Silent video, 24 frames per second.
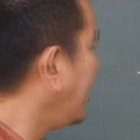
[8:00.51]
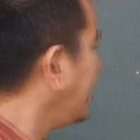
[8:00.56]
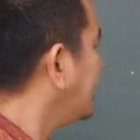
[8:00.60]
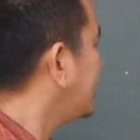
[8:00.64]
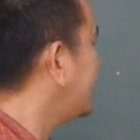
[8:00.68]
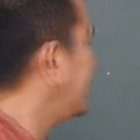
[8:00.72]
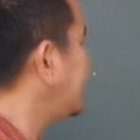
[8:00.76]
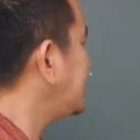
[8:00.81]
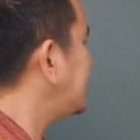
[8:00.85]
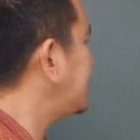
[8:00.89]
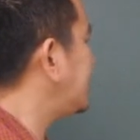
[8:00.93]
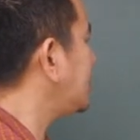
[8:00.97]
it?
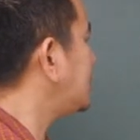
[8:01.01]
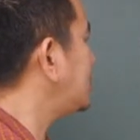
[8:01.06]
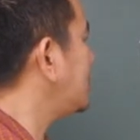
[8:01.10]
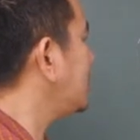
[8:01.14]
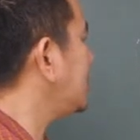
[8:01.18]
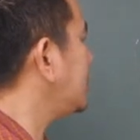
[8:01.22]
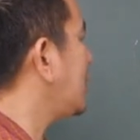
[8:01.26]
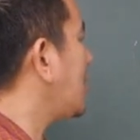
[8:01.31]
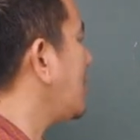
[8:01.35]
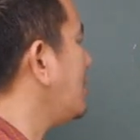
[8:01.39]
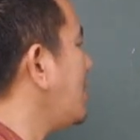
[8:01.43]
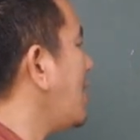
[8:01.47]
This 6
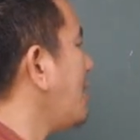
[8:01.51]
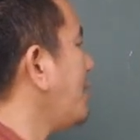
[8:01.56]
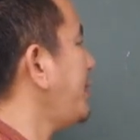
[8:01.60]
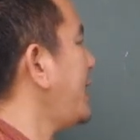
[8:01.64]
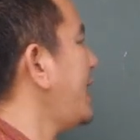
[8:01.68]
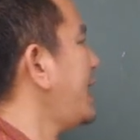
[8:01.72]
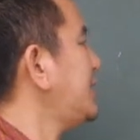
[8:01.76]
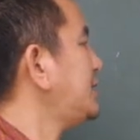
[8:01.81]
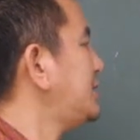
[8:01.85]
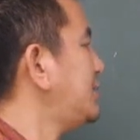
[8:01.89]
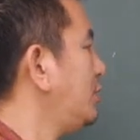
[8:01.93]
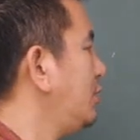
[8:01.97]
will come up,
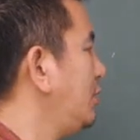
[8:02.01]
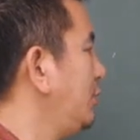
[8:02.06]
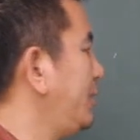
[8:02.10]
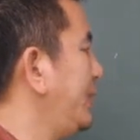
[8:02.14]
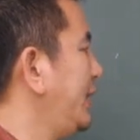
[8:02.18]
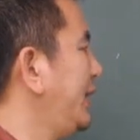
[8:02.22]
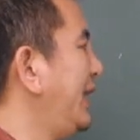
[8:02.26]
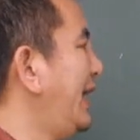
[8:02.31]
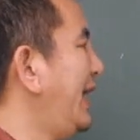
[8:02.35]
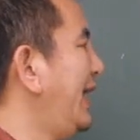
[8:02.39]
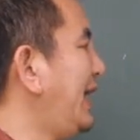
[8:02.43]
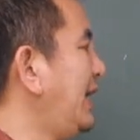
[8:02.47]
answer will be
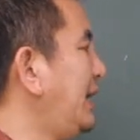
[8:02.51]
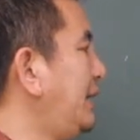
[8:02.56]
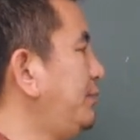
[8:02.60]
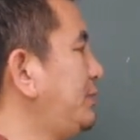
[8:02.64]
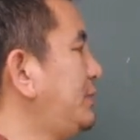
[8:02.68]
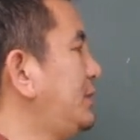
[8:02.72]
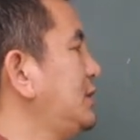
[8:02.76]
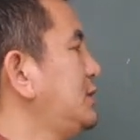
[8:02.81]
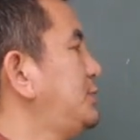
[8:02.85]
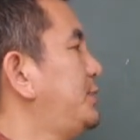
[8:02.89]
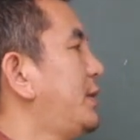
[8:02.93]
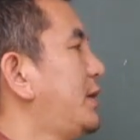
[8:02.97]
negative.
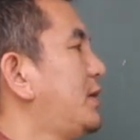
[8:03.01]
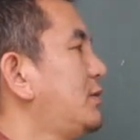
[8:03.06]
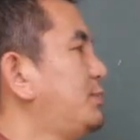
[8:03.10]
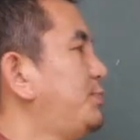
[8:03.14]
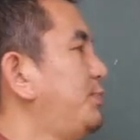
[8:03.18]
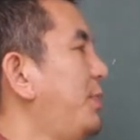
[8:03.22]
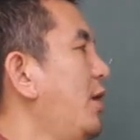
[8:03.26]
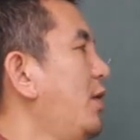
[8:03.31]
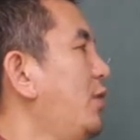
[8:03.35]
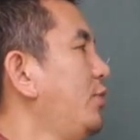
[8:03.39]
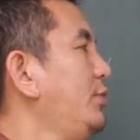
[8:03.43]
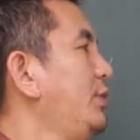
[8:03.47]
This becomes
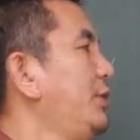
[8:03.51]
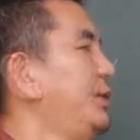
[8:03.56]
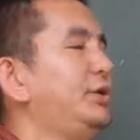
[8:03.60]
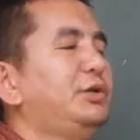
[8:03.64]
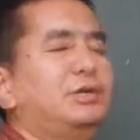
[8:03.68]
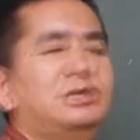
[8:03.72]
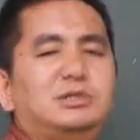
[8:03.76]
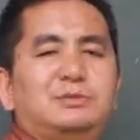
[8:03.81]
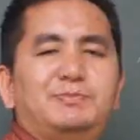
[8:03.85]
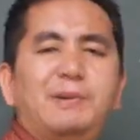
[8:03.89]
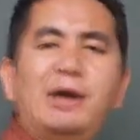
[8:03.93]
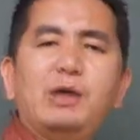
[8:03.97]
power will
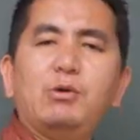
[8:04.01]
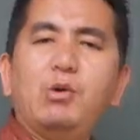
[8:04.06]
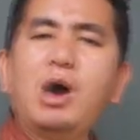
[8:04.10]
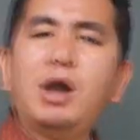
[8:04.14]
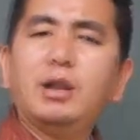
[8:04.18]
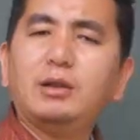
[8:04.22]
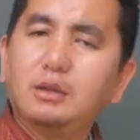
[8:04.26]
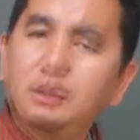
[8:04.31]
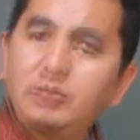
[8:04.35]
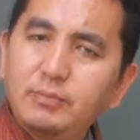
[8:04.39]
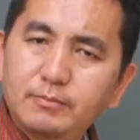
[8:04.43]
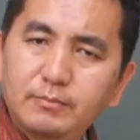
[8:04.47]
increase by 1.
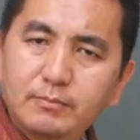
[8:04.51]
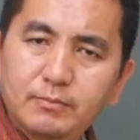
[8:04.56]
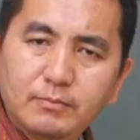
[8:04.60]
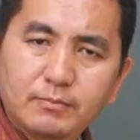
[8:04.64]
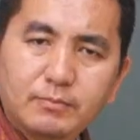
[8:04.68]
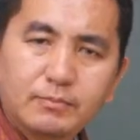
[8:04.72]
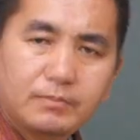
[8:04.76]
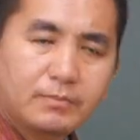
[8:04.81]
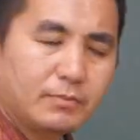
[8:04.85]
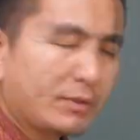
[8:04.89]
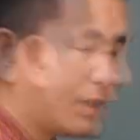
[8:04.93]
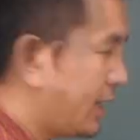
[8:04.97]

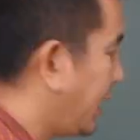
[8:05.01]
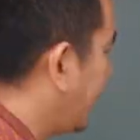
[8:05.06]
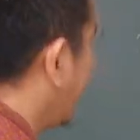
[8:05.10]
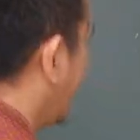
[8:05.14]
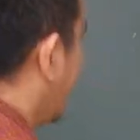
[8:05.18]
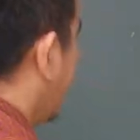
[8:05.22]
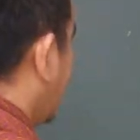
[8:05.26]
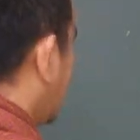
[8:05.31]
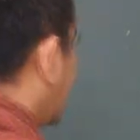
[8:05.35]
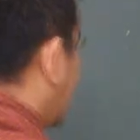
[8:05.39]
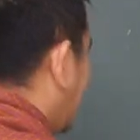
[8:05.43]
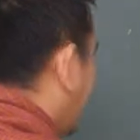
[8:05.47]

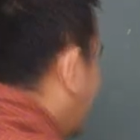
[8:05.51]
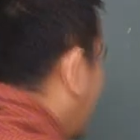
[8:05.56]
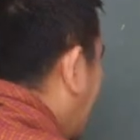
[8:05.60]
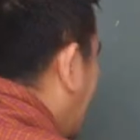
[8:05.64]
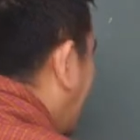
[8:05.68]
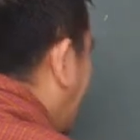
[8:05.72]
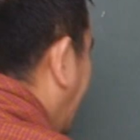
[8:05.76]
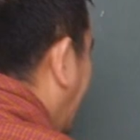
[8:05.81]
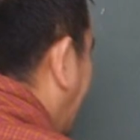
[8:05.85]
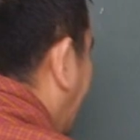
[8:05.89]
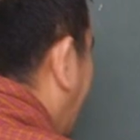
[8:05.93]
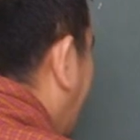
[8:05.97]

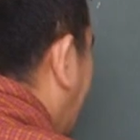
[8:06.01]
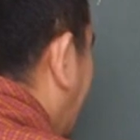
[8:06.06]
Similarly,